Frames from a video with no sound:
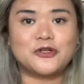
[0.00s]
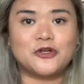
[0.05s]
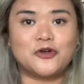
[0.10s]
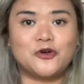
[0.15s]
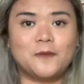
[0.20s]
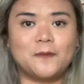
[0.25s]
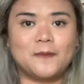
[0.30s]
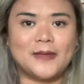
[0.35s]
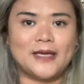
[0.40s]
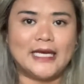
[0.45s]

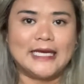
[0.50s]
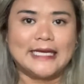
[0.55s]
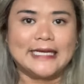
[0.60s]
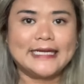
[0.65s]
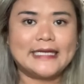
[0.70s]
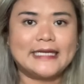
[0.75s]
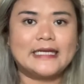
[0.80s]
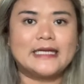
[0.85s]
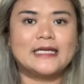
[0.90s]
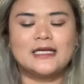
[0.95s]
opaque
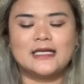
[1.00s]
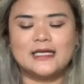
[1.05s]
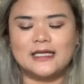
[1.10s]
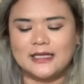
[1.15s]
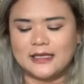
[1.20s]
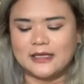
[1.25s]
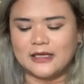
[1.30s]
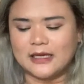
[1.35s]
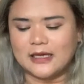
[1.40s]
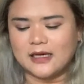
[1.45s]

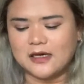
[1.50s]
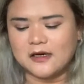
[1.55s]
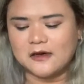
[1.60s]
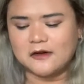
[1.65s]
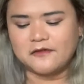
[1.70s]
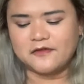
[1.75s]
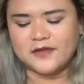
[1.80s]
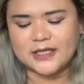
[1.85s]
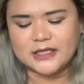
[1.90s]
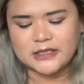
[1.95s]

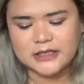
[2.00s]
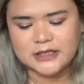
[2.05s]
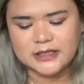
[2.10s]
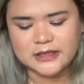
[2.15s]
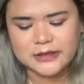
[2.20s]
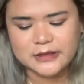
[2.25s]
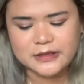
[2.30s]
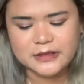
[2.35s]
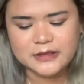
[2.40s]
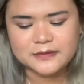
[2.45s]

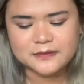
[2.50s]
vessels.